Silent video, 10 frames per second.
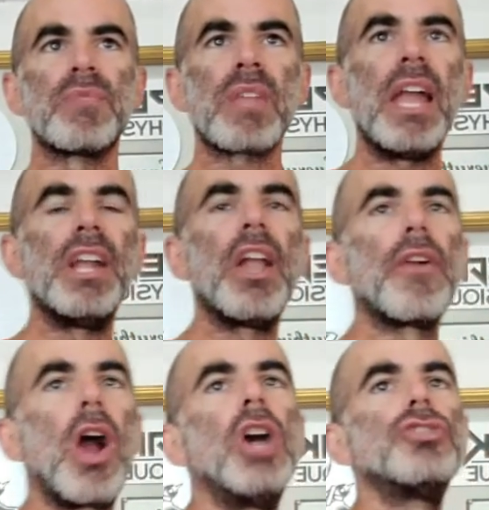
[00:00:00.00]
and another
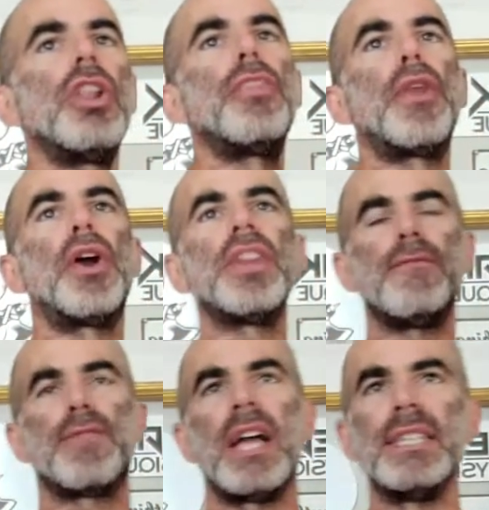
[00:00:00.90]

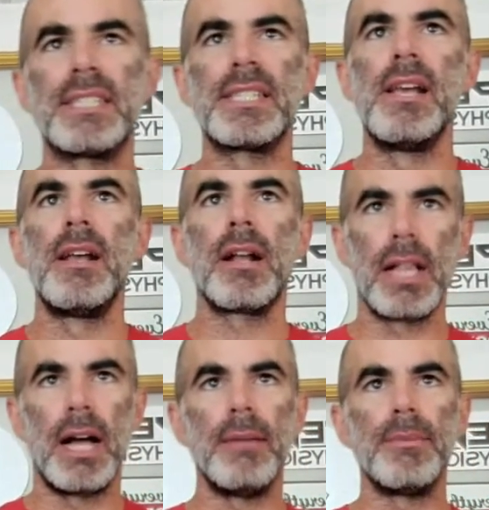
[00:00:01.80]
130 flights
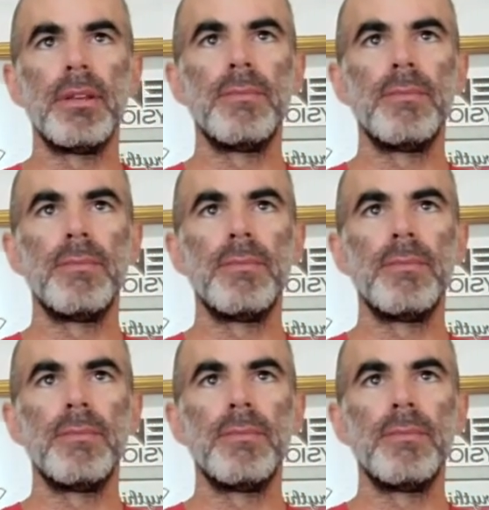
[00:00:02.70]
climbed